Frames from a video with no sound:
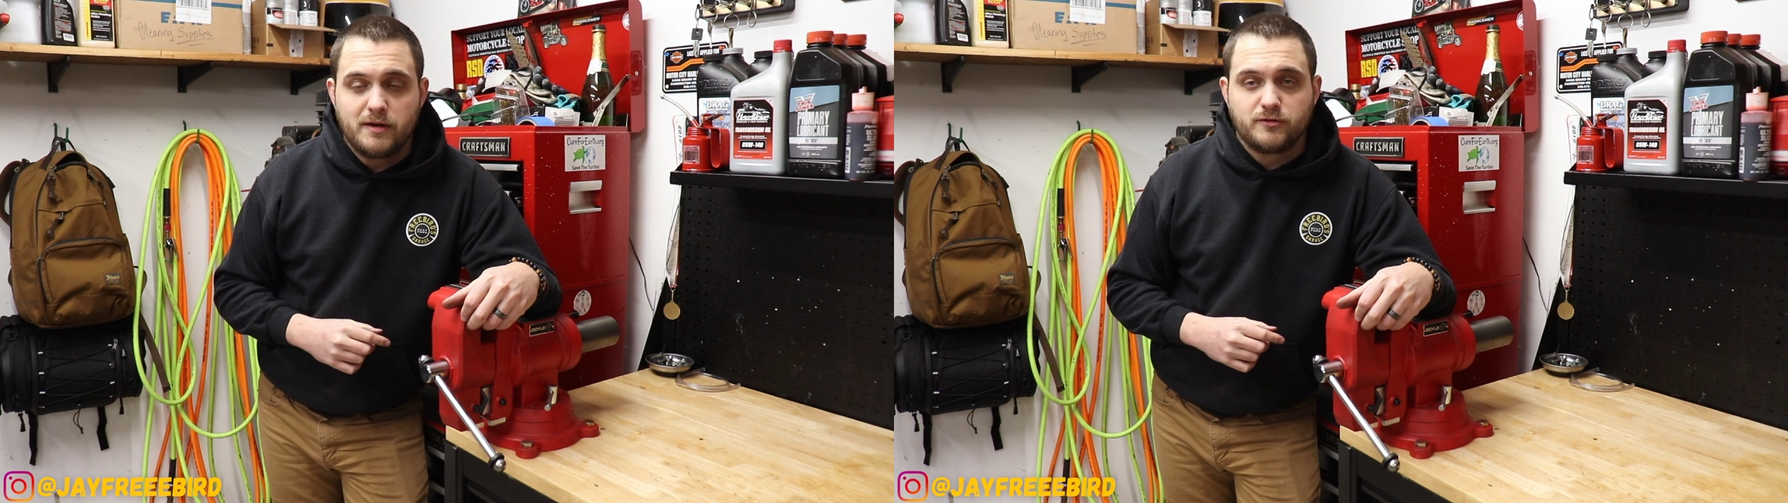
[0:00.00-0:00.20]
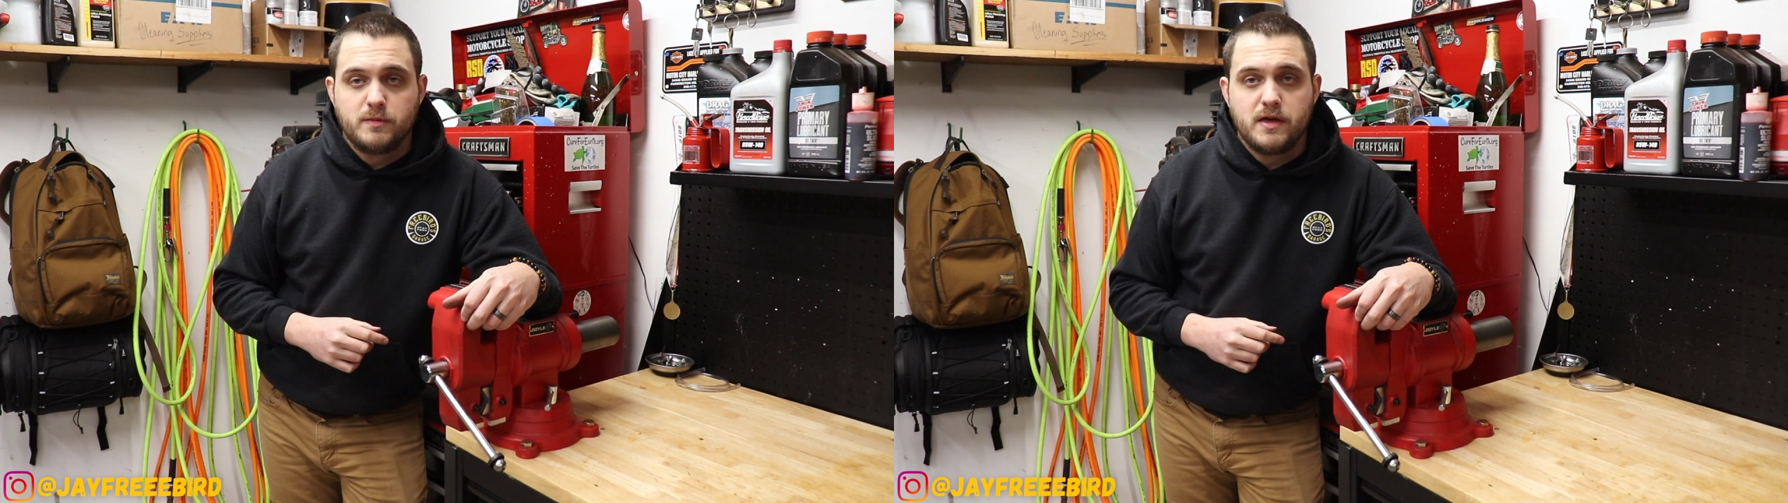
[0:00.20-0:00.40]

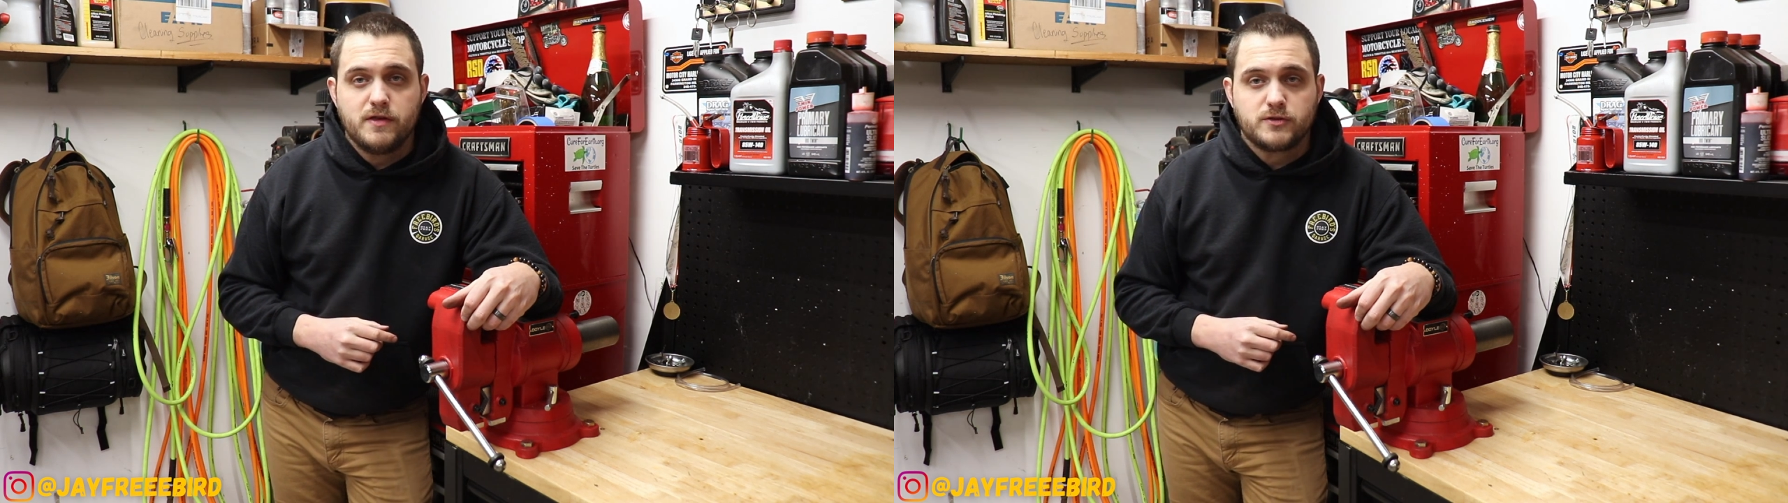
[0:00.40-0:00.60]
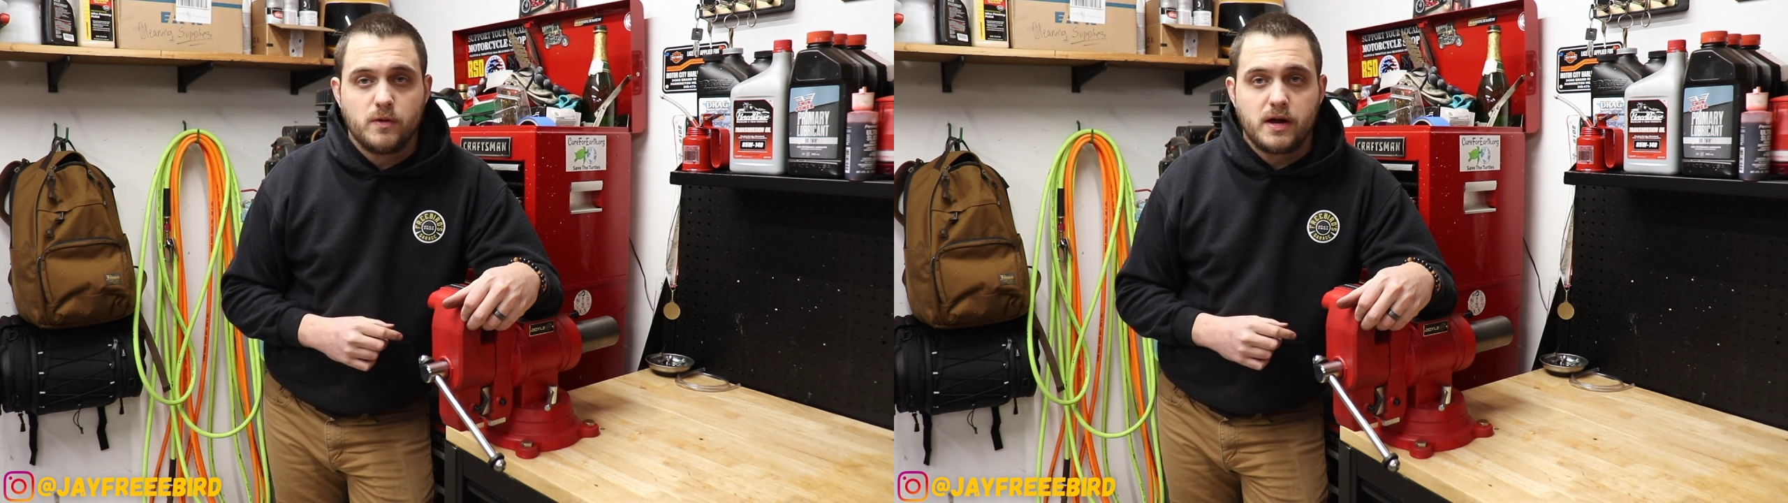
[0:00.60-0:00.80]
runs for me in
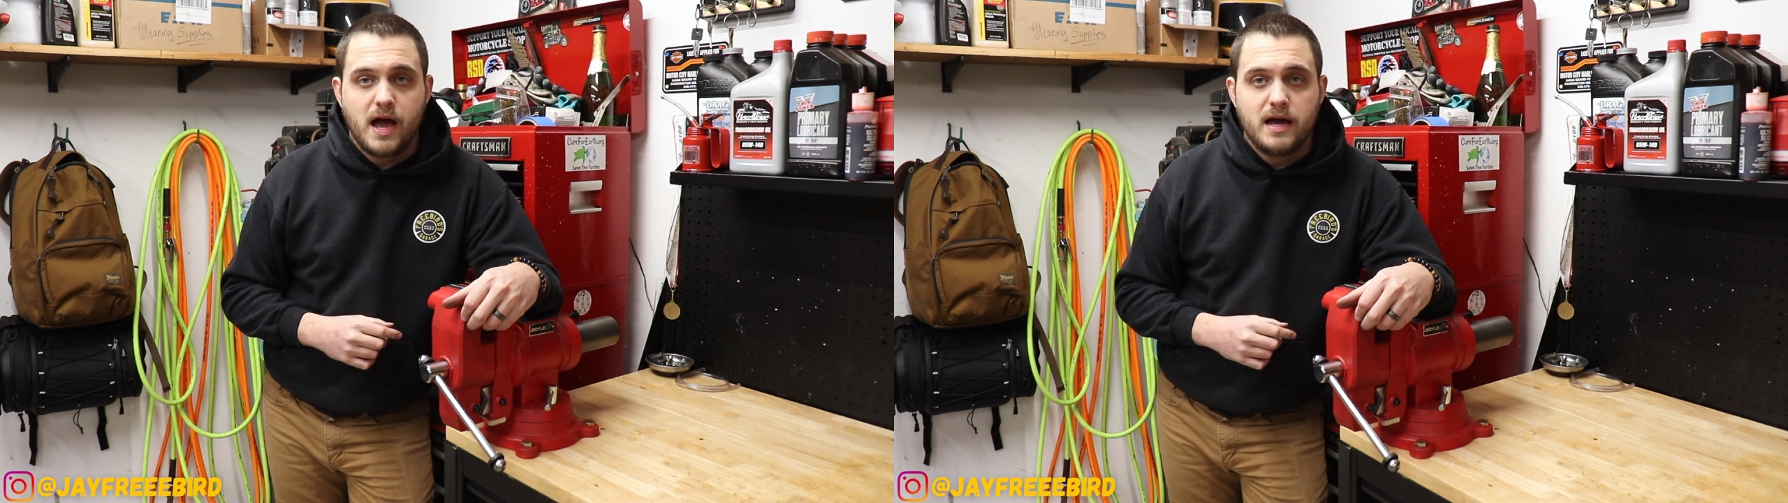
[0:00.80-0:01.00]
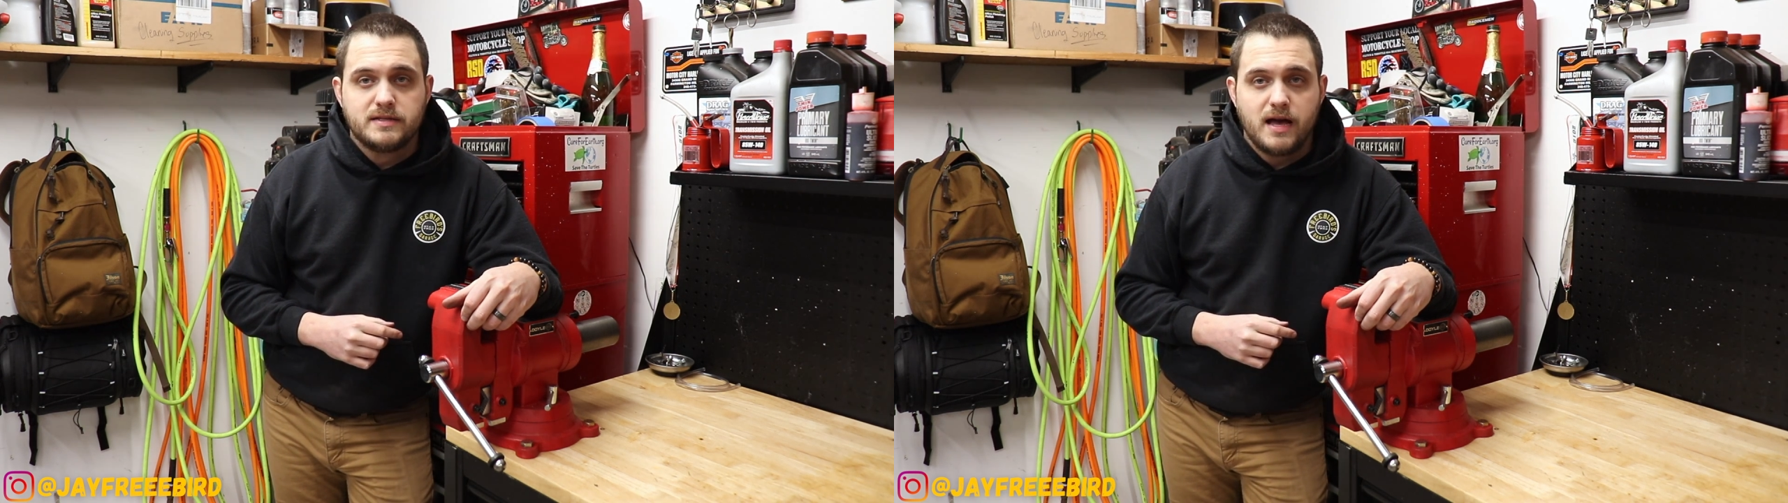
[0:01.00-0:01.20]
this one,
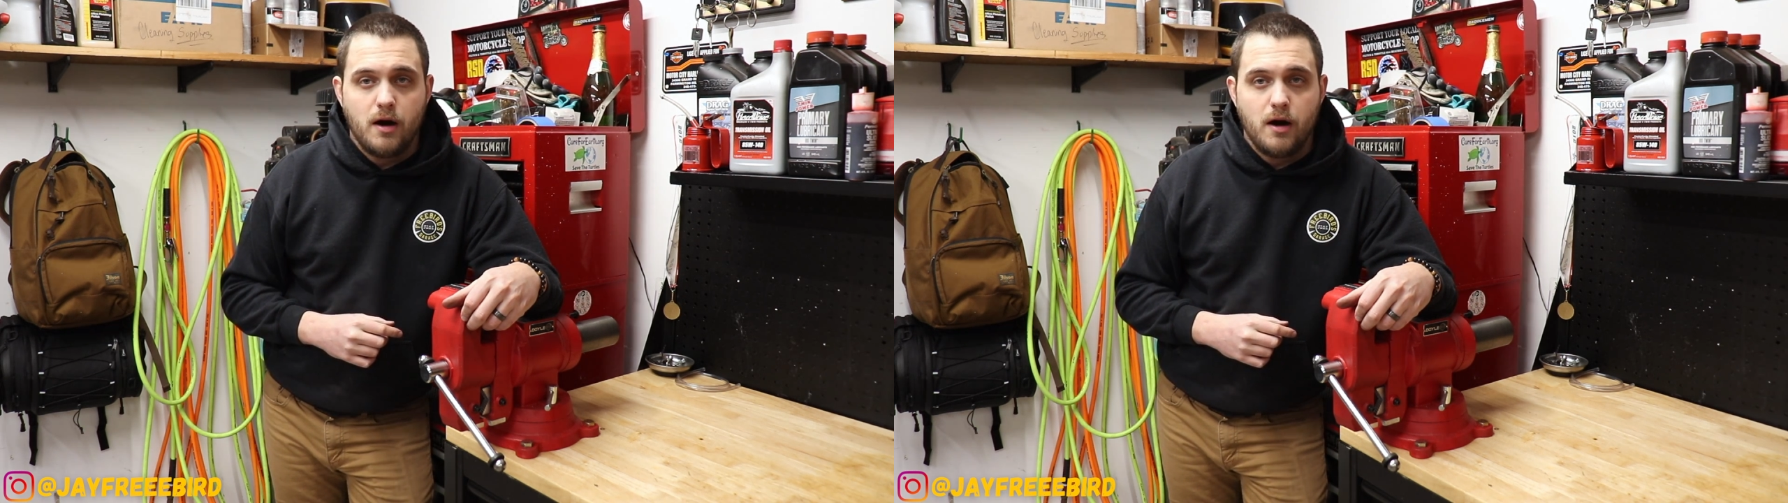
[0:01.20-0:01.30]
guys.